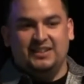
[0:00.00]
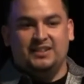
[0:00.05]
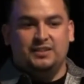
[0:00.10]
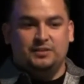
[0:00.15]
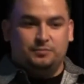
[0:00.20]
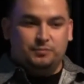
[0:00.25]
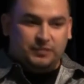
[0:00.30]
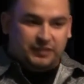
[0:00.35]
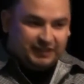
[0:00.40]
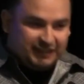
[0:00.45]

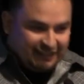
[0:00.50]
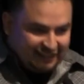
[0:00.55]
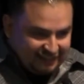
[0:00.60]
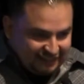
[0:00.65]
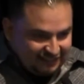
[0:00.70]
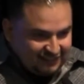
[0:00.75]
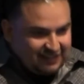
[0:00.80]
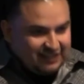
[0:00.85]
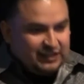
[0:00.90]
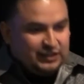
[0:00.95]
But
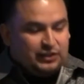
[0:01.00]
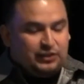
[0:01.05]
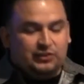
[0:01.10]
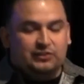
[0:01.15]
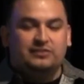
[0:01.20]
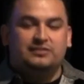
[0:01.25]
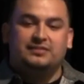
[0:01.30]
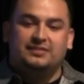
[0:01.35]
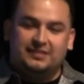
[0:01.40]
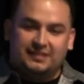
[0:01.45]
then here,
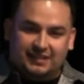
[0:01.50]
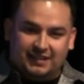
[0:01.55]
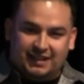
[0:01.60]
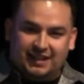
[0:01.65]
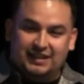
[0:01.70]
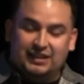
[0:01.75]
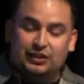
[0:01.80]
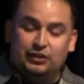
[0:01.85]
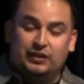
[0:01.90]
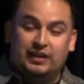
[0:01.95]
I
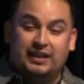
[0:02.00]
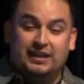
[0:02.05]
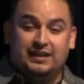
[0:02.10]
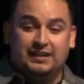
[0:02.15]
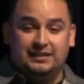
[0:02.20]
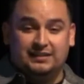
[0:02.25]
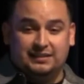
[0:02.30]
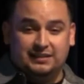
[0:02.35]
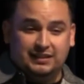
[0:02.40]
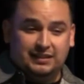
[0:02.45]
know that
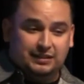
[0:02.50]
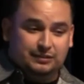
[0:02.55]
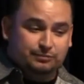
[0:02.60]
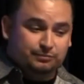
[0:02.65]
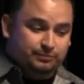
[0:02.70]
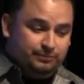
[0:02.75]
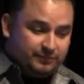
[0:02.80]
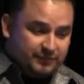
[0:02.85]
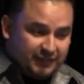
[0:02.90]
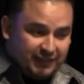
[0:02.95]
it's a
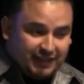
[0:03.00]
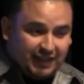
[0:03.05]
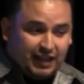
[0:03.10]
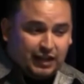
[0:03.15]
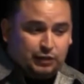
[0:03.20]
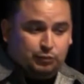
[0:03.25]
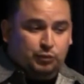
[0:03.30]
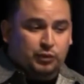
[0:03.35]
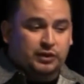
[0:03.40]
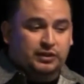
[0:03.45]
lot
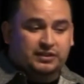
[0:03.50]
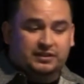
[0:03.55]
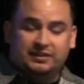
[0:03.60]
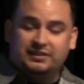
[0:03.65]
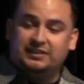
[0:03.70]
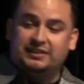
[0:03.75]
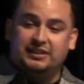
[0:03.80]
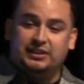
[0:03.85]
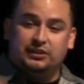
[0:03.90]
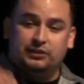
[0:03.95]
of work
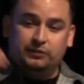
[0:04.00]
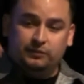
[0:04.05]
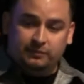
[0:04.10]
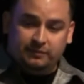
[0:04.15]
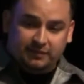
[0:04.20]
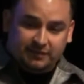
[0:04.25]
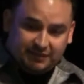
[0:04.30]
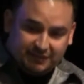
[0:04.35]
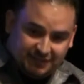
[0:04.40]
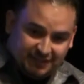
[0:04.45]
still
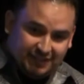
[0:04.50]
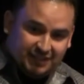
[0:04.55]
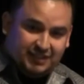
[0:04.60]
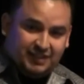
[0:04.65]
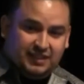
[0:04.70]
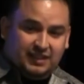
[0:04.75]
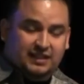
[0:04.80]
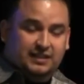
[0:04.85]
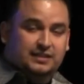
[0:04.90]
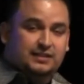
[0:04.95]

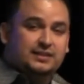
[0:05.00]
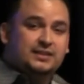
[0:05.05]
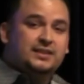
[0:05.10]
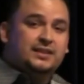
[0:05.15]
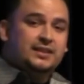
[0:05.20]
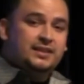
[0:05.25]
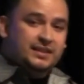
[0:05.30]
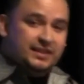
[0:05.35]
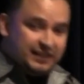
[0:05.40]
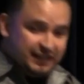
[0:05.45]
to
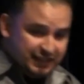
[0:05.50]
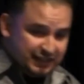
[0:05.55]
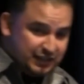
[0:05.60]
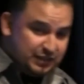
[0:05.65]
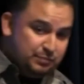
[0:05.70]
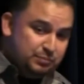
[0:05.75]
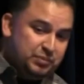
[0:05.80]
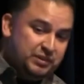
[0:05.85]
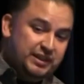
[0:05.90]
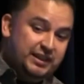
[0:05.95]
get
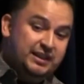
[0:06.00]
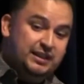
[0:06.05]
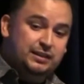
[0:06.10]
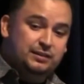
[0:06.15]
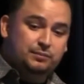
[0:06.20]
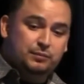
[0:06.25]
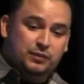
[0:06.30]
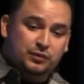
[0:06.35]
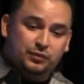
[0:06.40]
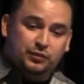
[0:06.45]

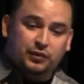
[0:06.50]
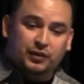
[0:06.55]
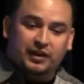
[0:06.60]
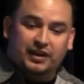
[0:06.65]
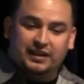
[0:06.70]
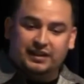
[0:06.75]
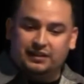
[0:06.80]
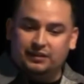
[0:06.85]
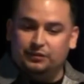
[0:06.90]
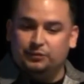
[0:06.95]
completed before
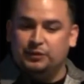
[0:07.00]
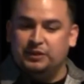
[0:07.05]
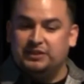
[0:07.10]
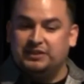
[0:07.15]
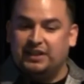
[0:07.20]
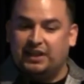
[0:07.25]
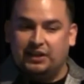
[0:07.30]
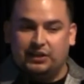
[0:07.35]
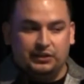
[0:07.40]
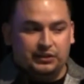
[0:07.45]
I
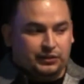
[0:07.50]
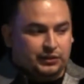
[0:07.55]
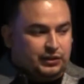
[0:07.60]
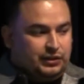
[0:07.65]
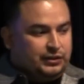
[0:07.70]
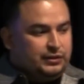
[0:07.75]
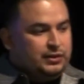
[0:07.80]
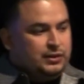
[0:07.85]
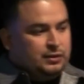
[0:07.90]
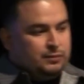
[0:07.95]
retire
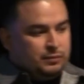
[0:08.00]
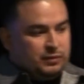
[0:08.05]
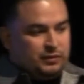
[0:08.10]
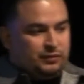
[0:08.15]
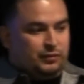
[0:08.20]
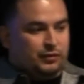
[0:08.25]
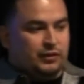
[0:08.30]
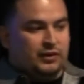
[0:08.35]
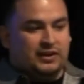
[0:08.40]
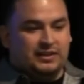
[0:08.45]
or
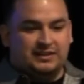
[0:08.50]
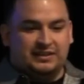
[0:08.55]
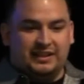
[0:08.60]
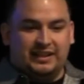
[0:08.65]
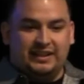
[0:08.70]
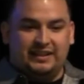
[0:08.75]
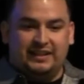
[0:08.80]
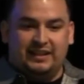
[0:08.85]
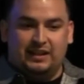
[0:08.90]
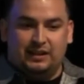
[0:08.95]
before I
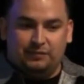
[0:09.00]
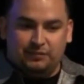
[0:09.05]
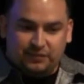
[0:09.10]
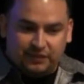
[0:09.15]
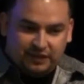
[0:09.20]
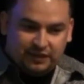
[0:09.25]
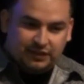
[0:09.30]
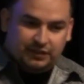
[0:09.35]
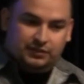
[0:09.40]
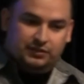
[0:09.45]
say that I'm
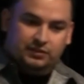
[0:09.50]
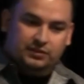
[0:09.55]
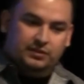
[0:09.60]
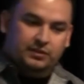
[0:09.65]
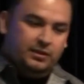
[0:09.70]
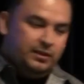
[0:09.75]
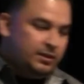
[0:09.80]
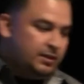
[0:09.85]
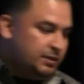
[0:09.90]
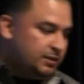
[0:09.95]
finished.
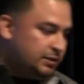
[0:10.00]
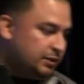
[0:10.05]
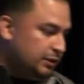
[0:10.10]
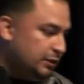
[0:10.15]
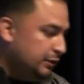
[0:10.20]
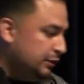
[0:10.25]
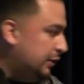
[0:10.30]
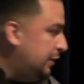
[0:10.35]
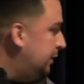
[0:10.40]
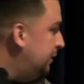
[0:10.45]

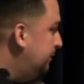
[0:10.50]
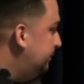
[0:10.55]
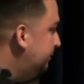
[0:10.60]
So